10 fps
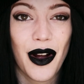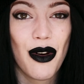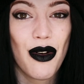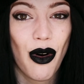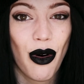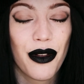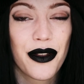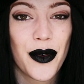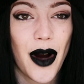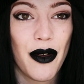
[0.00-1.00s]
a lot
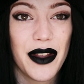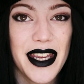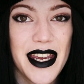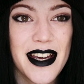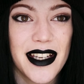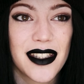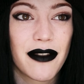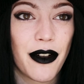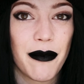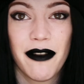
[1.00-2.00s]
throughout the years,
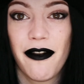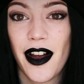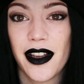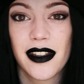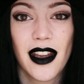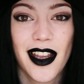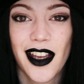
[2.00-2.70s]
from the first